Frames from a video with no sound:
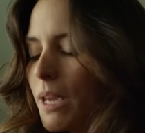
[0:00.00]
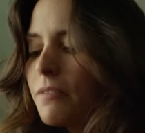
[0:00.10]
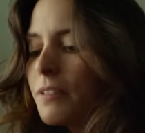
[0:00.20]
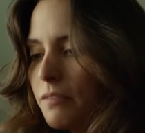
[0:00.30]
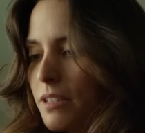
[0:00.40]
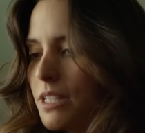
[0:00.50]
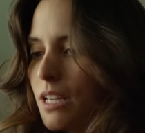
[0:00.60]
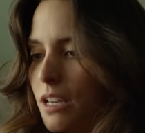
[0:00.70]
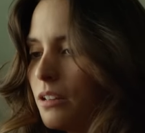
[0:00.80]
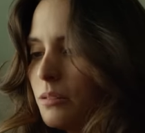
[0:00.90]
to stop him
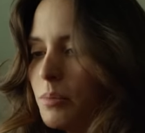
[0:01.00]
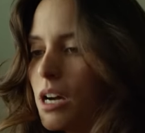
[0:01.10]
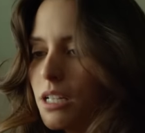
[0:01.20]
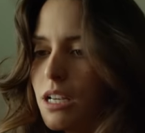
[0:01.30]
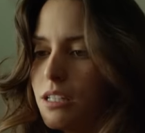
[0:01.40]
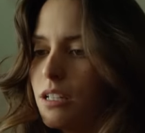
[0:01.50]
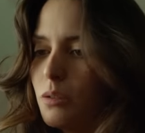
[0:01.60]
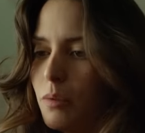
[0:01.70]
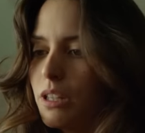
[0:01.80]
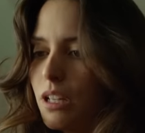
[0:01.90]
because she doesn't want to make fun of
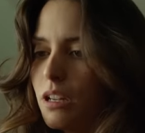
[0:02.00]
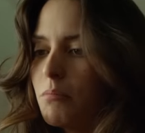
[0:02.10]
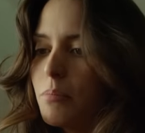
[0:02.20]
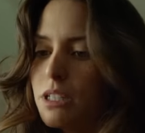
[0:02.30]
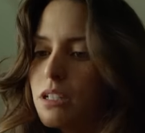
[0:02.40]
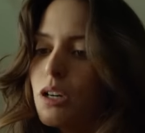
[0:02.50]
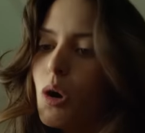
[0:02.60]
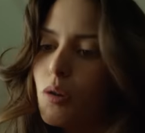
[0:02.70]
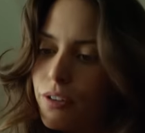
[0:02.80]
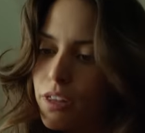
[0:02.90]
the Kill Bill kid in his
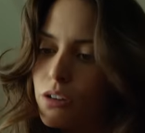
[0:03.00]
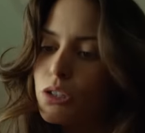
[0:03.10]
own home.